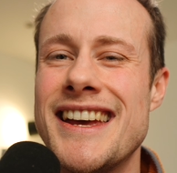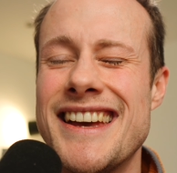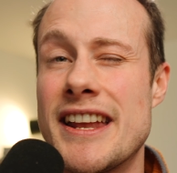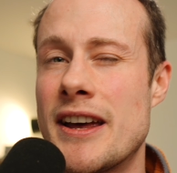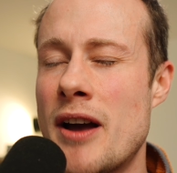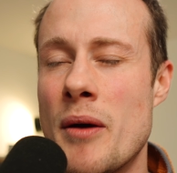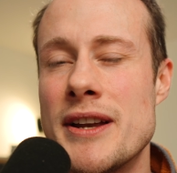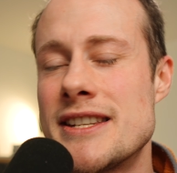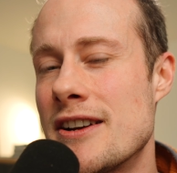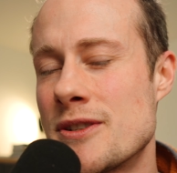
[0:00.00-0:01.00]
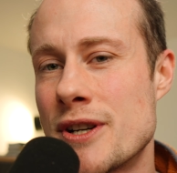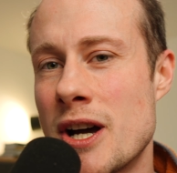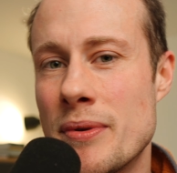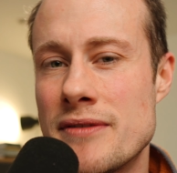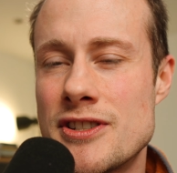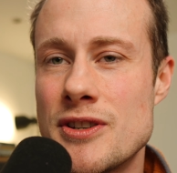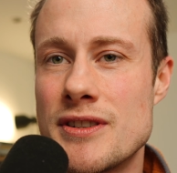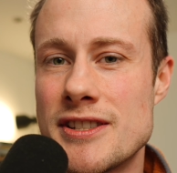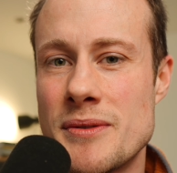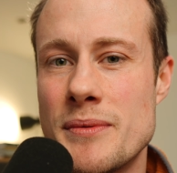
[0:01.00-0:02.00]
and I went down to a couple of
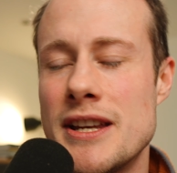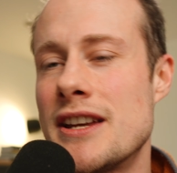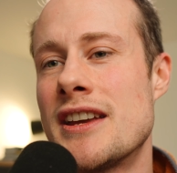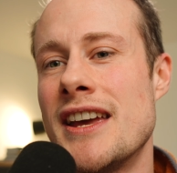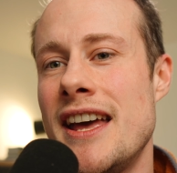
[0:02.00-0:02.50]
students a week.